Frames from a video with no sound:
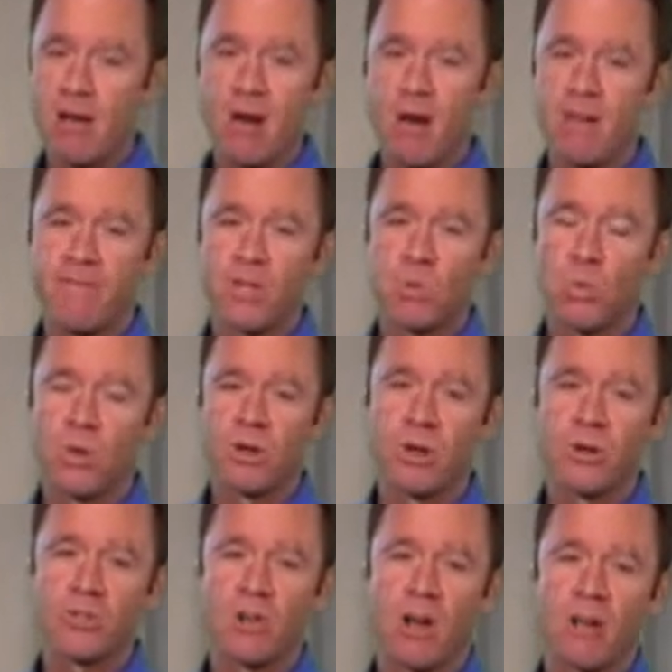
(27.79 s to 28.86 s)
Office
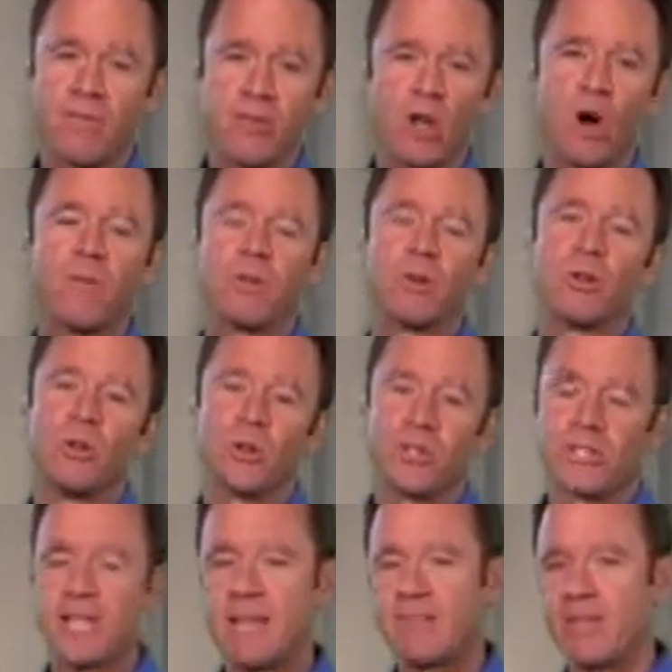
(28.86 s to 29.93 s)
workers often overlook
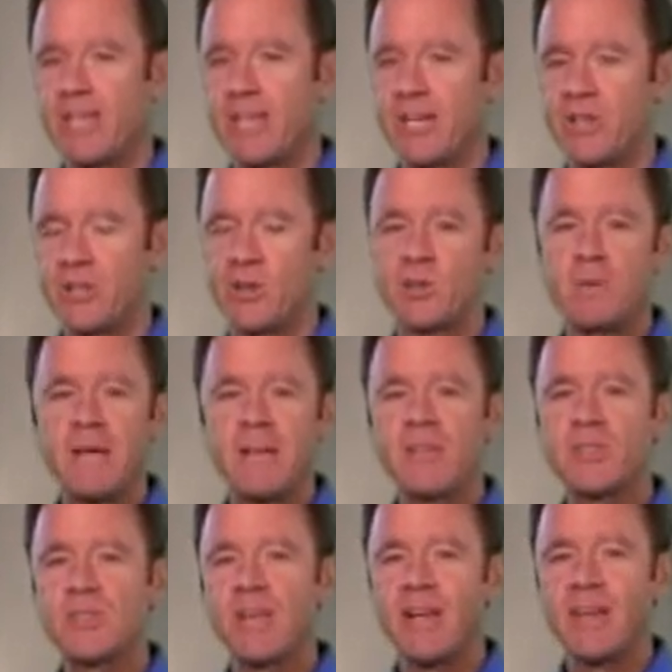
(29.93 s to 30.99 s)
safety issues
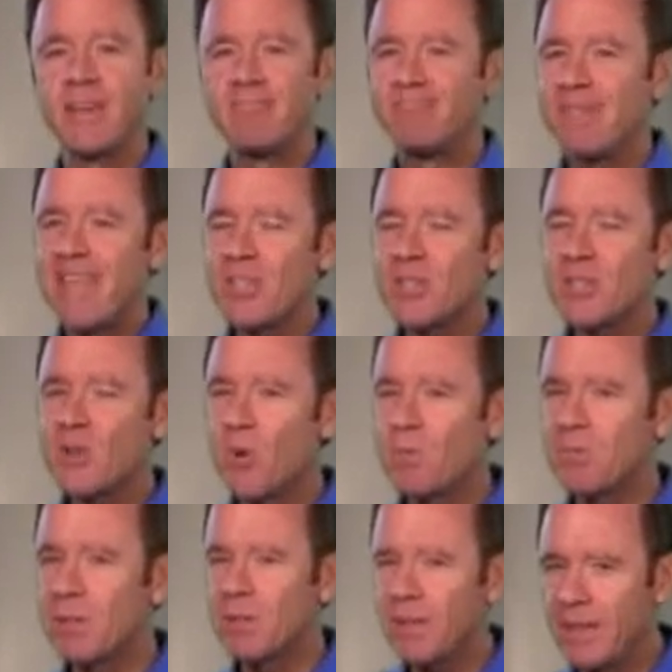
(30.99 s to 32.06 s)
because they just
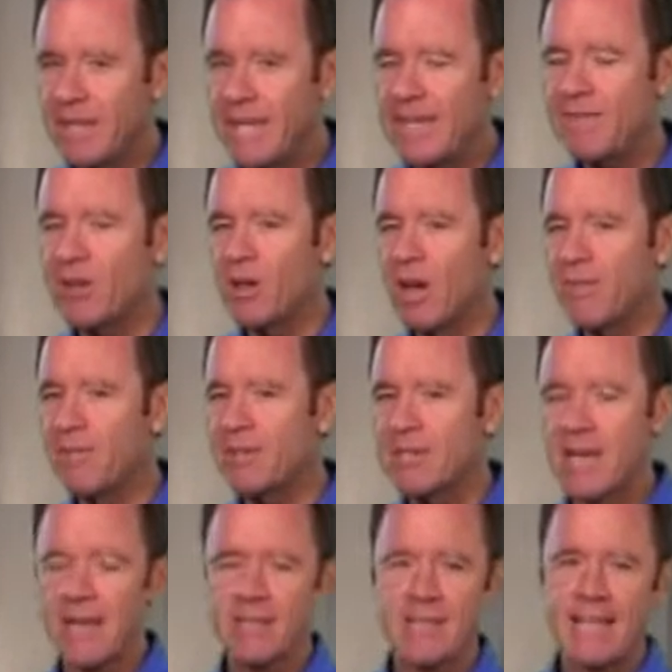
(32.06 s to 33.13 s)
don't believe an office
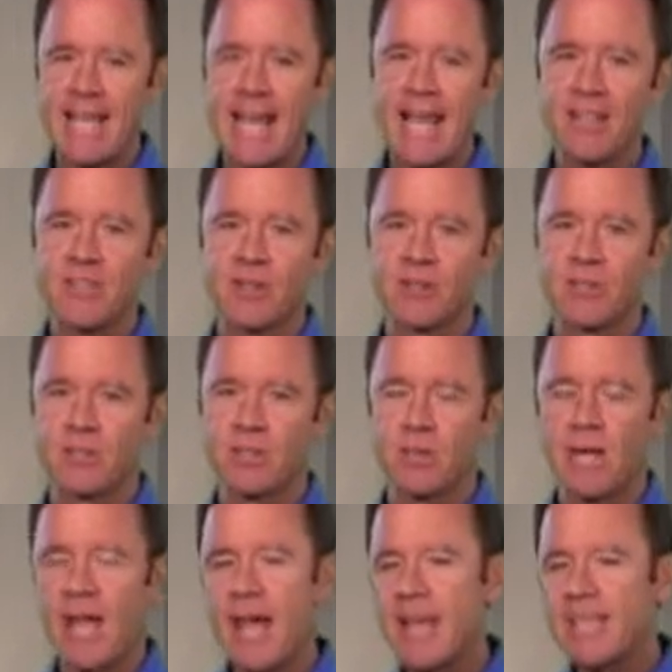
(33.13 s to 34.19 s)
has any hazards.
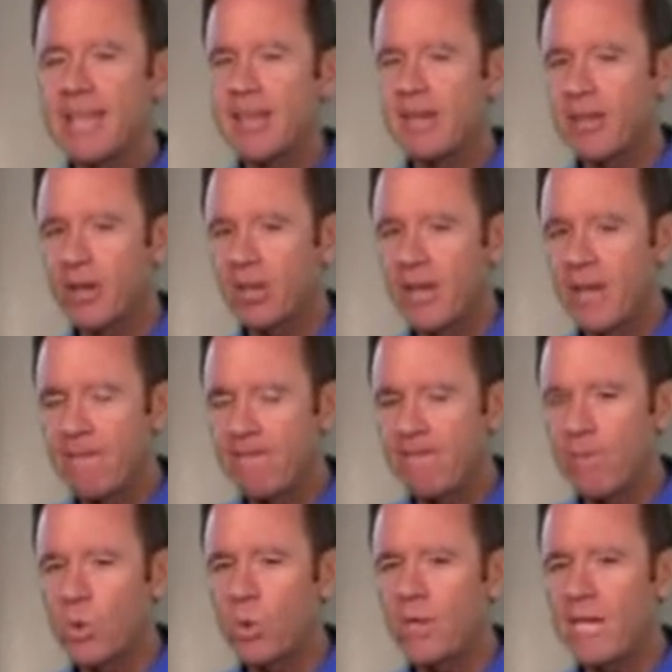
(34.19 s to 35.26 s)
Yet nearly
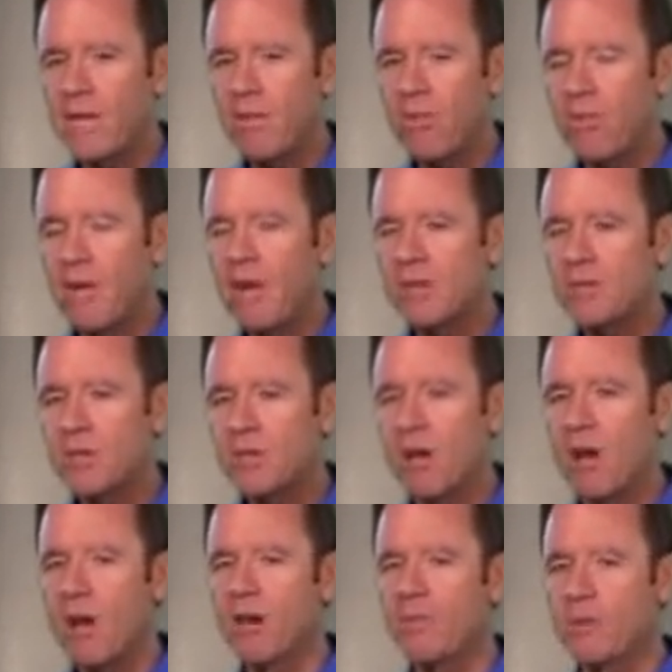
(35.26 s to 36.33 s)
40,000
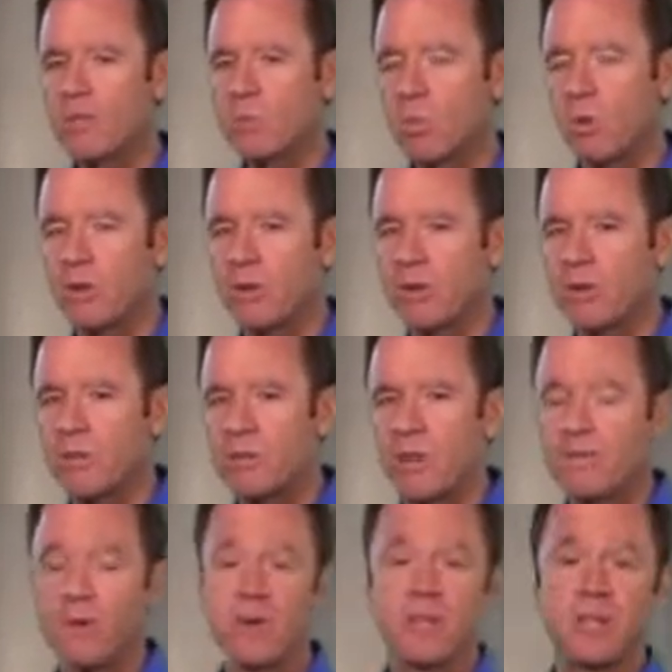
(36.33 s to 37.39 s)
office workers
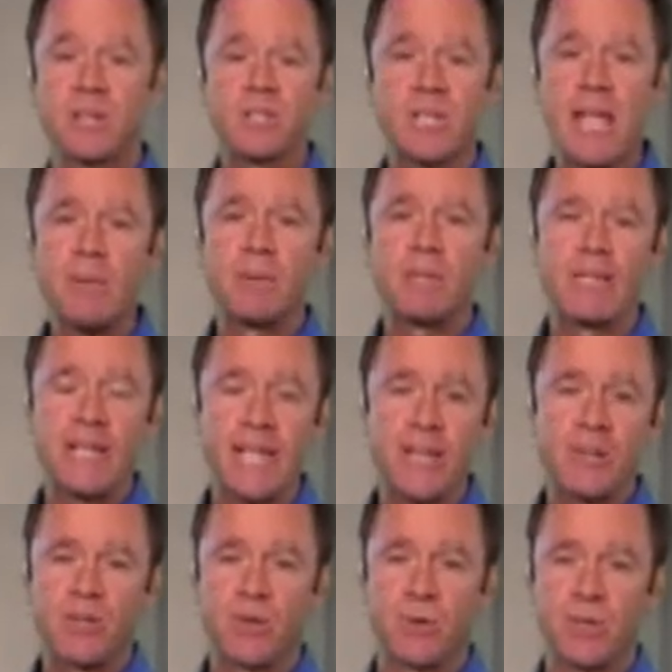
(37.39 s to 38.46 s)
suffer disabling
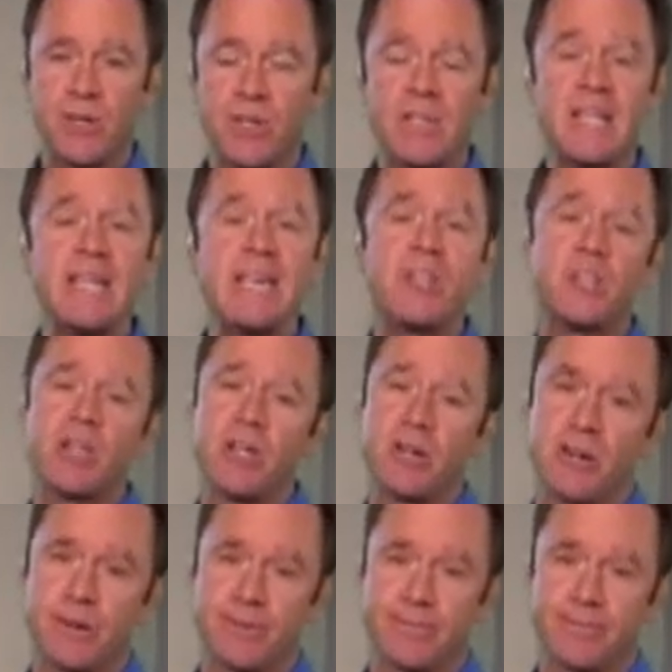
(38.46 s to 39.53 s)
injuries each
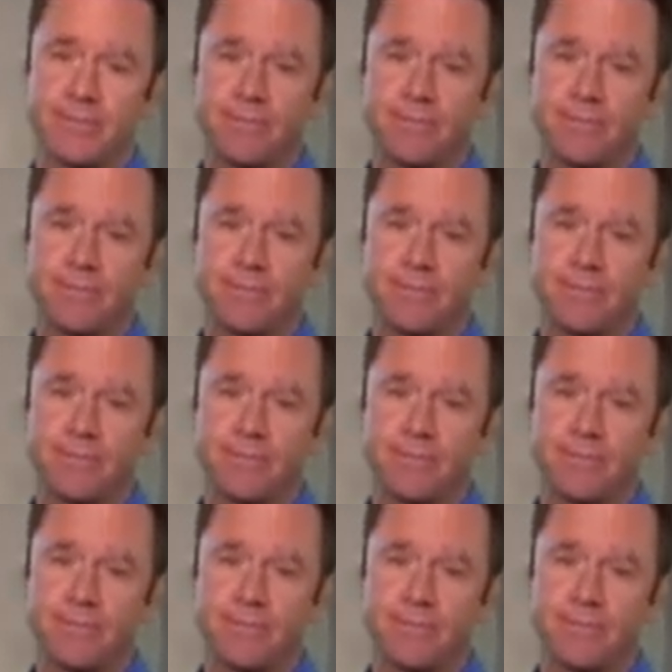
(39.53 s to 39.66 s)
year.